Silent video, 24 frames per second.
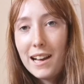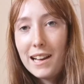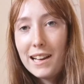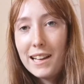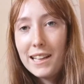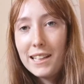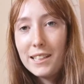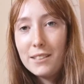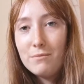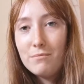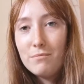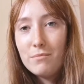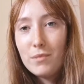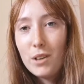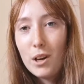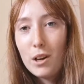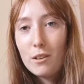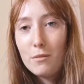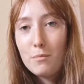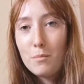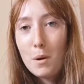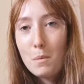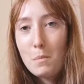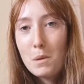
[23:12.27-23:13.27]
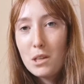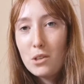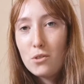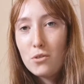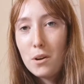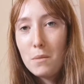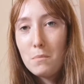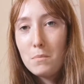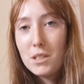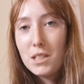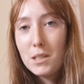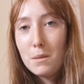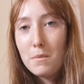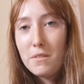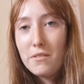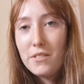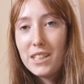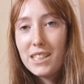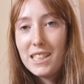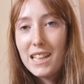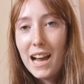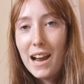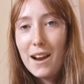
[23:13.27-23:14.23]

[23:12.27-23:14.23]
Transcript: I'll have probably trimmed some of it